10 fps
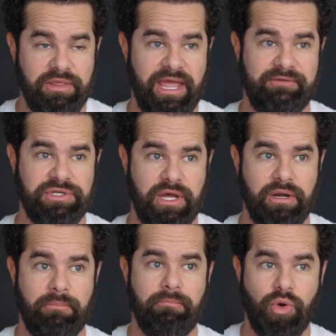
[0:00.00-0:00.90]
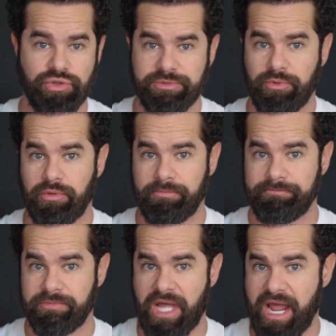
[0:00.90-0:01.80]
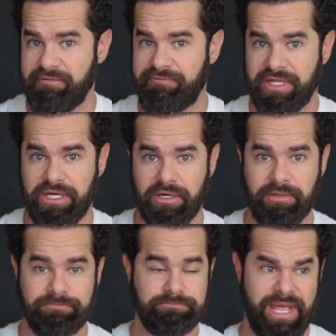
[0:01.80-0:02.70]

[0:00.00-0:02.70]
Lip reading: They have done multiple nine-figure